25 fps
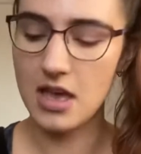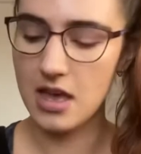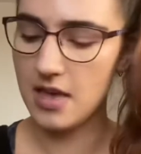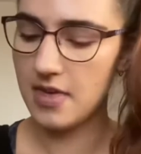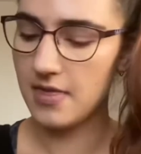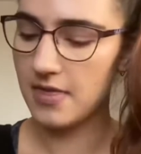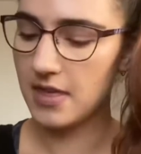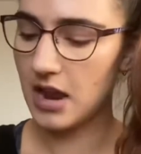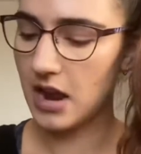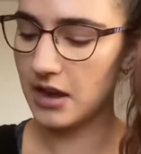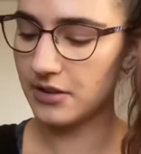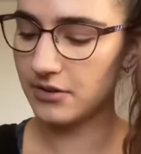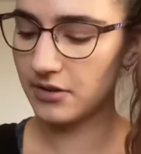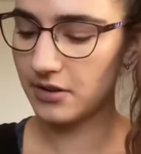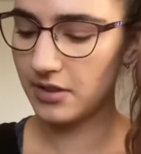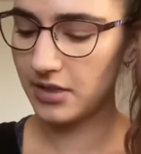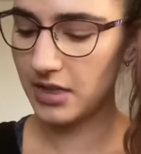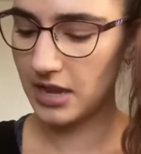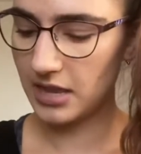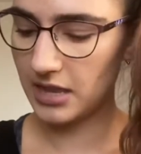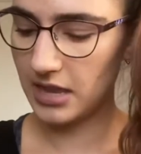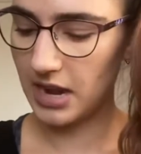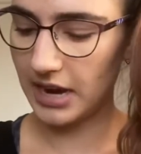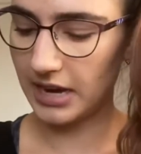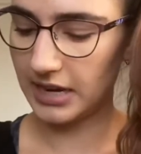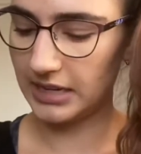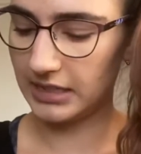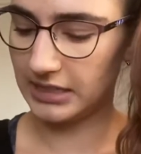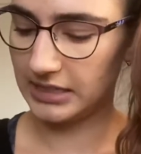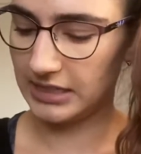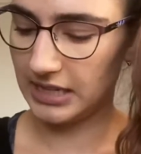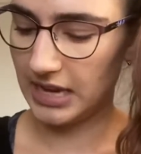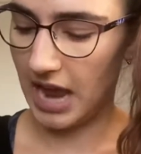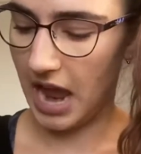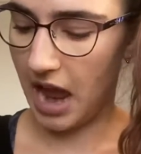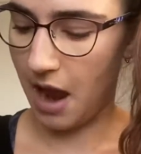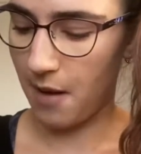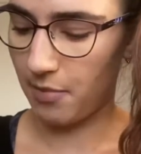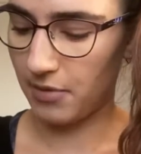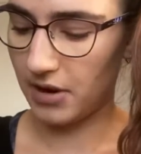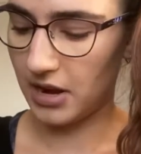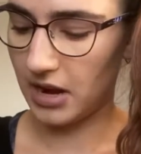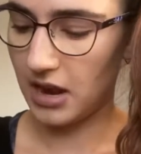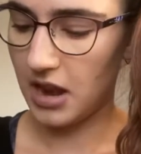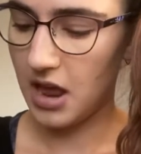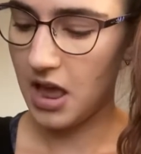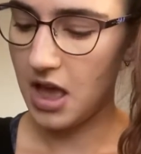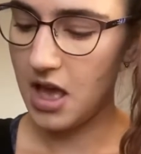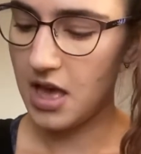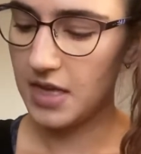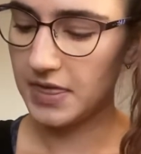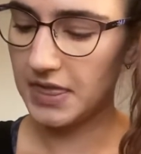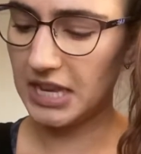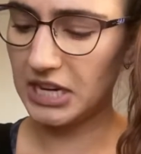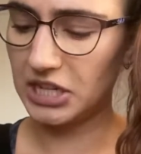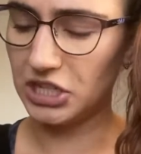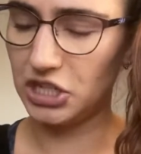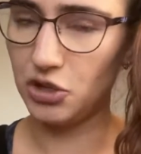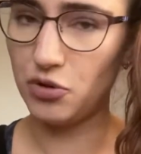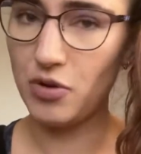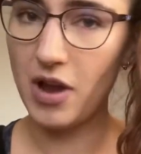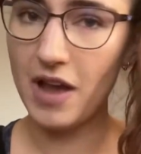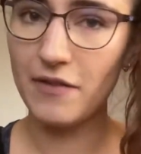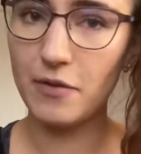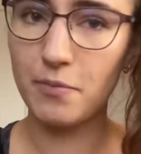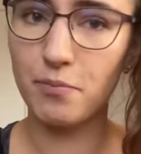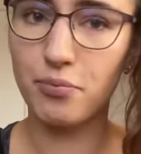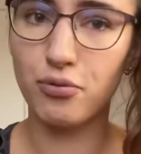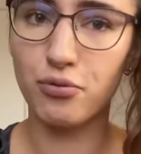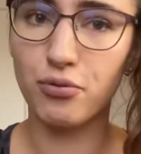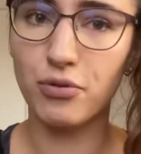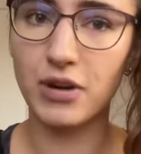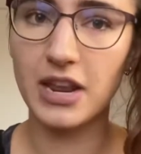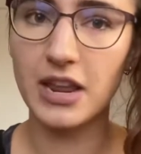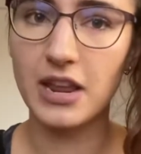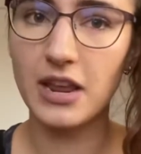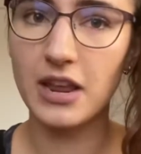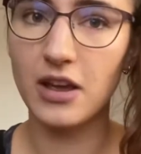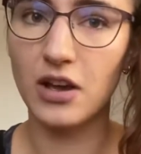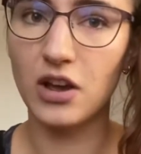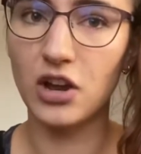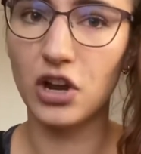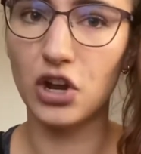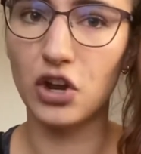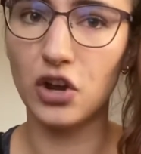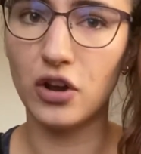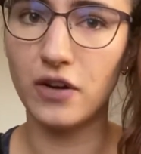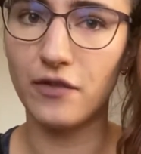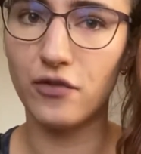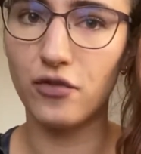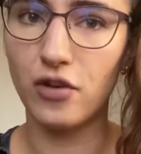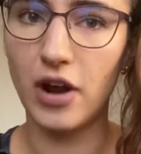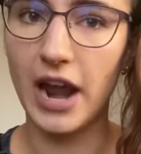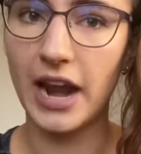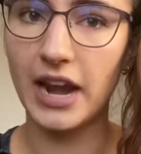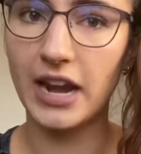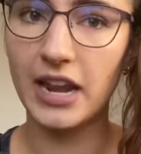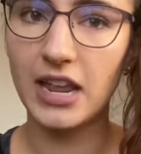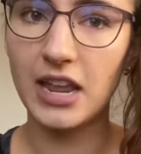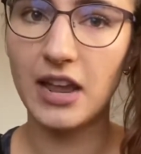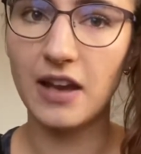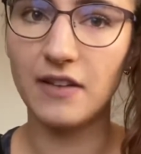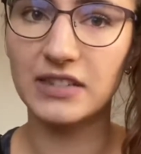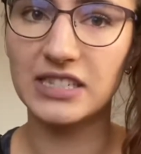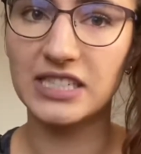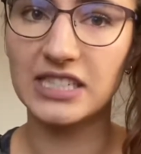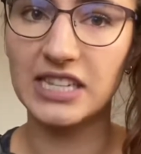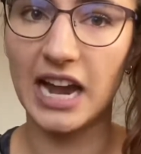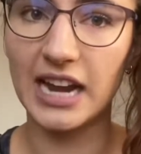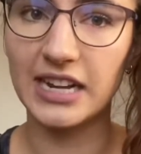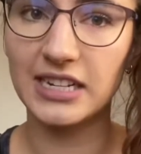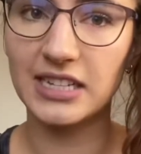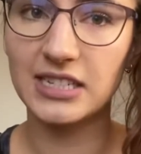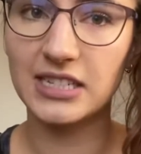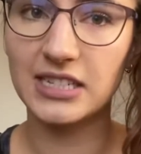The other thing that I could see happening, they do have a pretty good variety of sizes